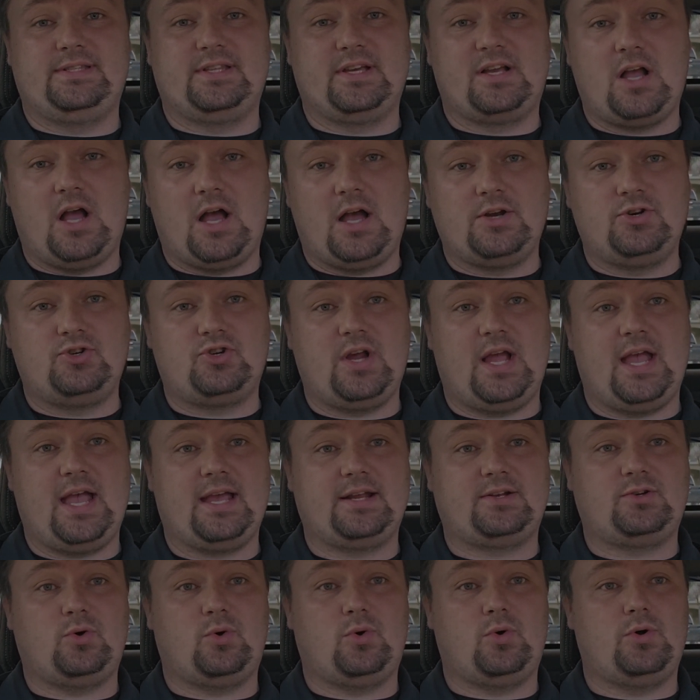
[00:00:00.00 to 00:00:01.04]

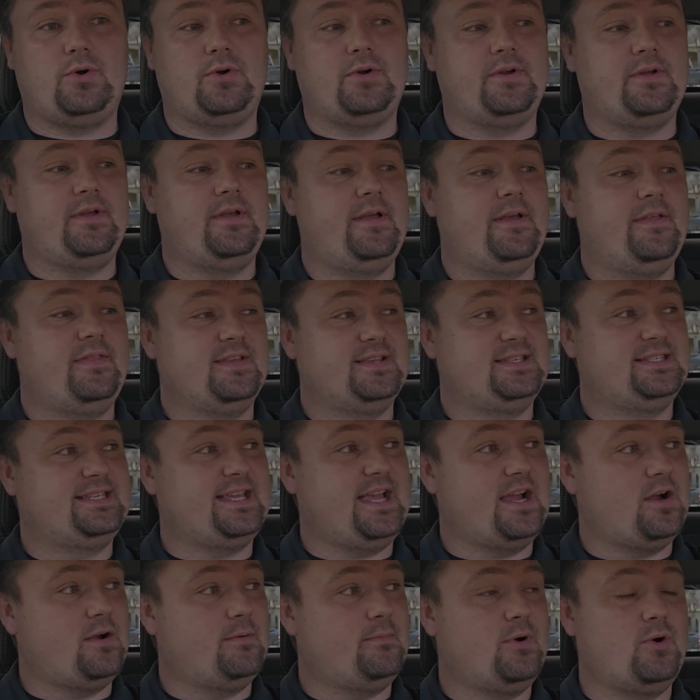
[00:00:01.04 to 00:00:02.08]
contract or the
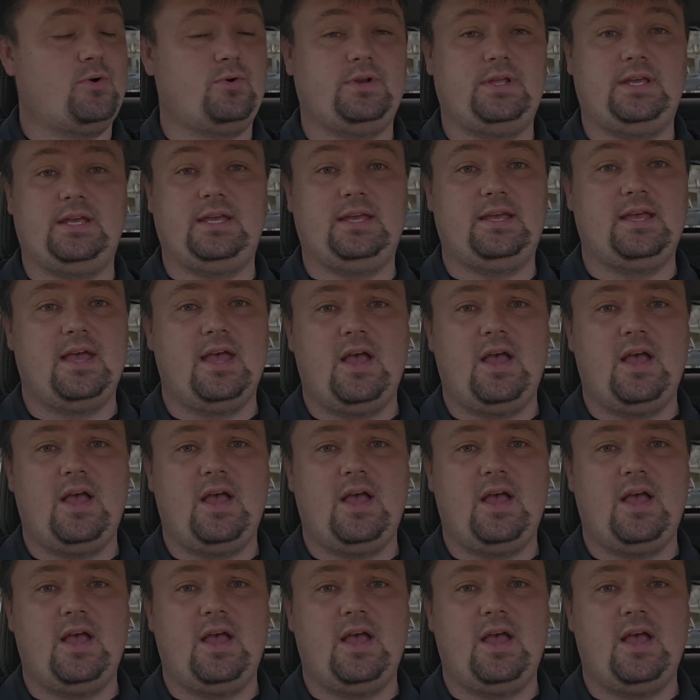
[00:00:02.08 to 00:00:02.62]
ceremony,